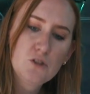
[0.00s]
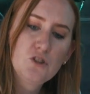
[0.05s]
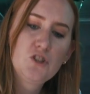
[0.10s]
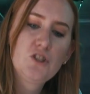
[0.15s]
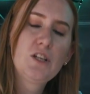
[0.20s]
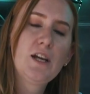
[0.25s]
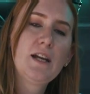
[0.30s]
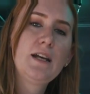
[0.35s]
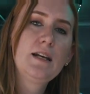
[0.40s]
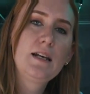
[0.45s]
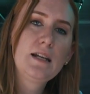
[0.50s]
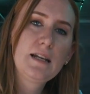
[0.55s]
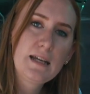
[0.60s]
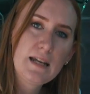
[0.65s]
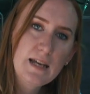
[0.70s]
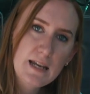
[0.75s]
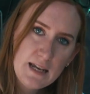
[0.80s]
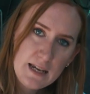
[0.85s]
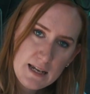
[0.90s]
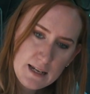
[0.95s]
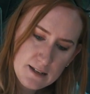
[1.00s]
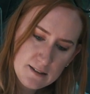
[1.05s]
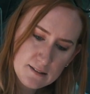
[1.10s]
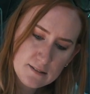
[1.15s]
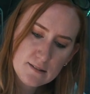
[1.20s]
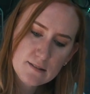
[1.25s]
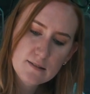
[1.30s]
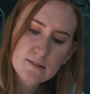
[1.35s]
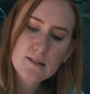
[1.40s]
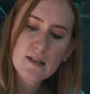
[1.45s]
gently ease
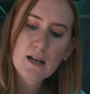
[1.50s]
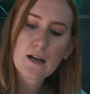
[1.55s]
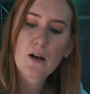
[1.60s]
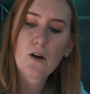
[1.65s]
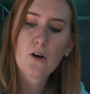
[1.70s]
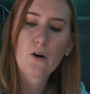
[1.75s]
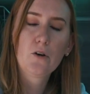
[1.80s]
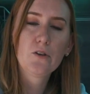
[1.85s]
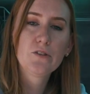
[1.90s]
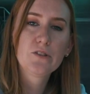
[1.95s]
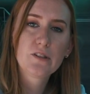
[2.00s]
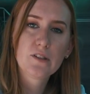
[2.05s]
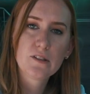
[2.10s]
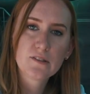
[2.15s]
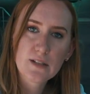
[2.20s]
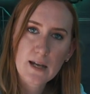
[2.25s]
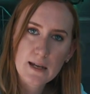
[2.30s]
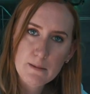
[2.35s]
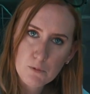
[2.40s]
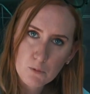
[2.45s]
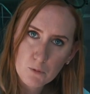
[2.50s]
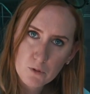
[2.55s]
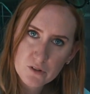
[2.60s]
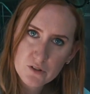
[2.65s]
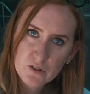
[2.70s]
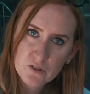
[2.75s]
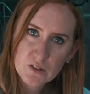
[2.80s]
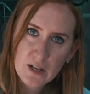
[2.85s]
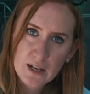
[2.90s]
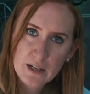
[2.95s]
the sticker onto the table once
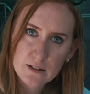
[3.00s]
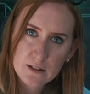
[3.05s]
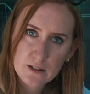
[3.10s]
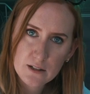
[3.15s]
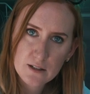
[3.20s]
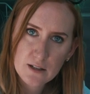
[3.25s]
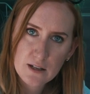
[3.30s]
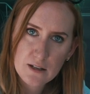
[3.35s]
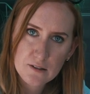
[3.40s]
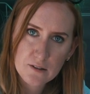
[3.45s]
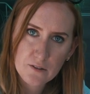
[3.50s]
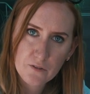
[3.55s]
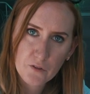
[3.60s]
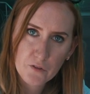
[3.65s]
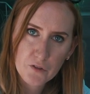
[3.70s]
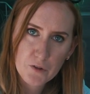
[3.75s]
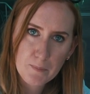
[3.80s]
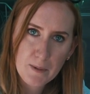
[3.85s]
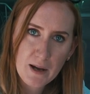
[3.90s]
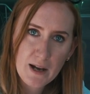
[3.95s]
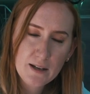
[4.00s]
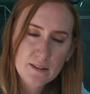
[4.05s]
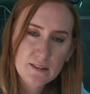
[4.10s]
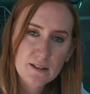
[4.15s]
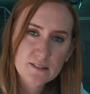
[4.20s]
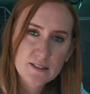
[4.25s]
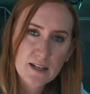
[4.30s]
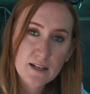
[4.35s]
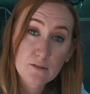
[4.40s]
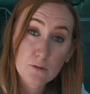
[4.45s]
you've taken the adhesive off the back.
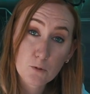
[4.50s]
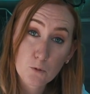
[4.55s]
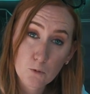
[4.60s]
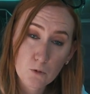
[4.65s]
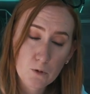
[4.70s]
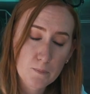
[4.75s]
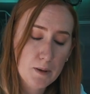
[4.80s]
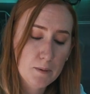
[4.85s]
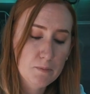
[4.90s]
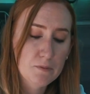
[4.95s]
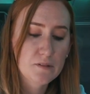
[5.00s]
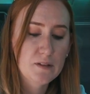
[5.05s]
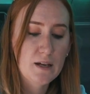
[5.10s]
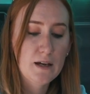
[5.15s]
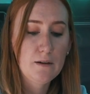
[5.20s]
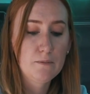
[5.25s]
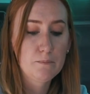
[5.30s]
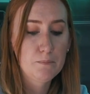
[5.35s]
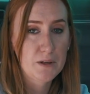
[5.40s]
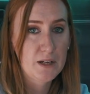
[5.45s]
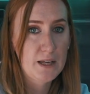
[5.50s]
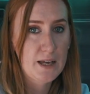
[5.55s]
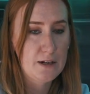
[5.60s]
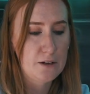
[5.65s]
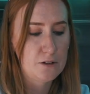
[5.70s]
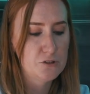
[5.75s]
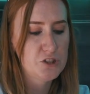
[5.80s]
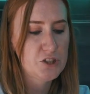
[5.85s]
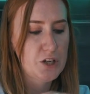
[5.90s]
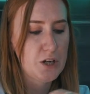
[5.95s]
That takes all the bubbles out, but again
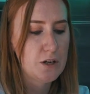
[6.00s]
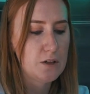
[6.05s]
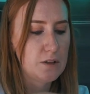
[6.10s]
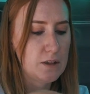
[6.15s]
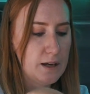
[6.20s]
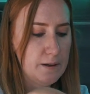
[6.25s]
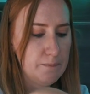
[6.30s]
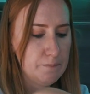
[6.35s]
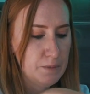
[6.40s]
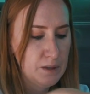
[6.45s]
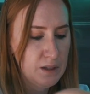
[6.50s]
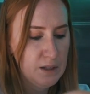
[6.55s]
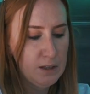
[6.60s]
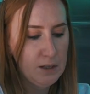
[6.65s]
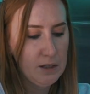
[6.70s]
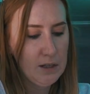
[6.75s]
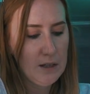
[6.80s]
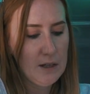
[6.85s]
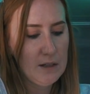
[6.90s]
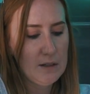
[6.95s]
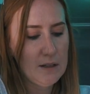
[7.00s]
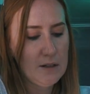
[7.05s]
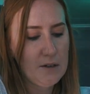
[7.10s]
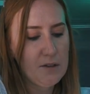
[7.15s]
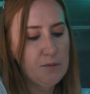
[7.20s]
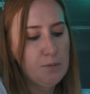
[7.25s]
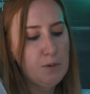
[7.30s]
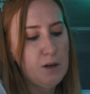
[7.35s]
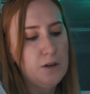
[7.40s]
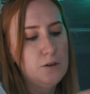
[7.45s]
I'll show you that. And then
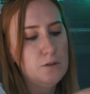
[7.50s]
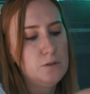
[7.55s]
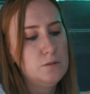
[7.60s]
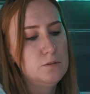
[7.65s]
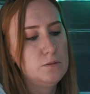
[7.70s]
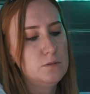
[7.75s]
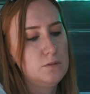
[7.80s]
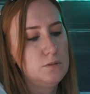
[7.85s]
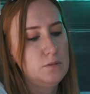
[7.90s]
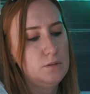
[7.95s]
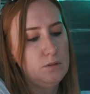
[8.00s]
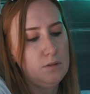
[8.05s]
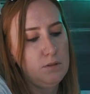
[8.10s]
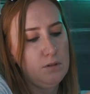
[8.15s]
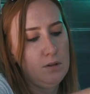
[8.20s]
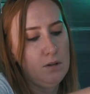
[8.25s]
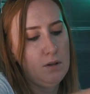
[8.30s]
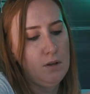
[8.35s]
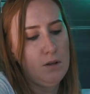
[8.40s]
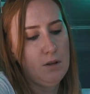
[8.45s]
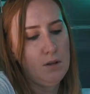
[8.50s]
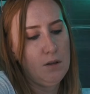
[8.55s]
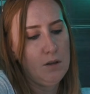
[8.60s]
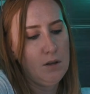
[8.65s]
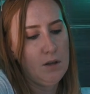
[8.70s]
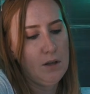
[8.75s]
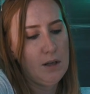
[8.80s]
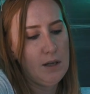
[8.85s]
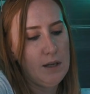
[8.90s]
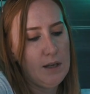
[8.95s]
as well,
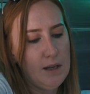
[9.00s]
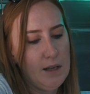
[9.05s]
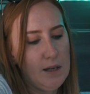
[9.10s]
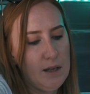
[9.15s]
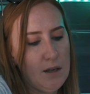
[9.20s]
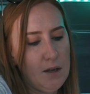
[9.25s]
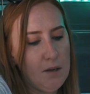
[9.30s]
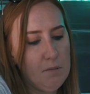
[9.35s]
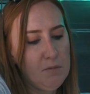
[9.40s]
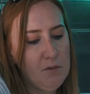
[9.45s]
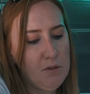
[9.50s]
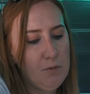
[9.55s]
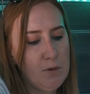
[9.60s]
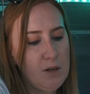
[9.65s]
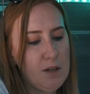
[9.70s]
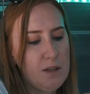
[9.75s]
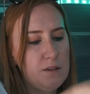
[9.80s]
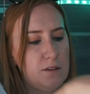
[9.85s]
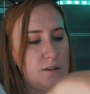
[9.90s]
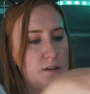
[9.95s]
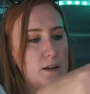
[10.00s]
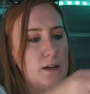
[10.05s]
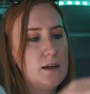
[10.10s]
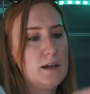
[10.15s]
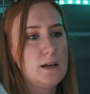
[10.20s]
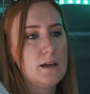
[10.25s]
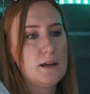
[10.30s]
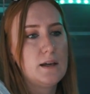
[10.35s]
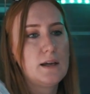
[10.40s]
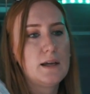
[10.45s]
it comes with
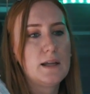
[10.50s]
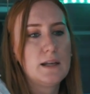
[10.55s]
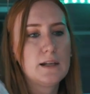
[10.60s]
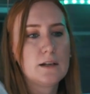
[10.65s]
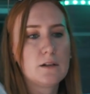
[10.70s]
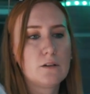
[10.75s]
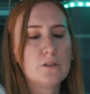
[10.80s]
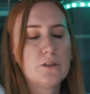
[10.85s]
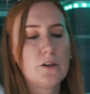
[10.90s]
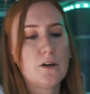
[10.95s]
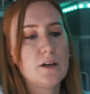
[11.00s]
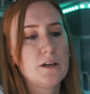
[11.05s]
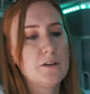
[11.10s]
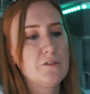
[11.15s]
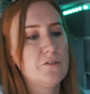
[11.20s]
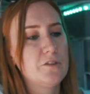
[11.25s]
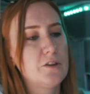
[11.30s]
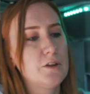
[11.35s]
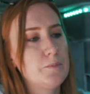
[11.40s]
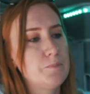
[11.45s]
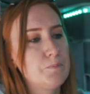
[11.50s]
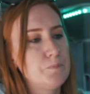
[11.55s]
a little knife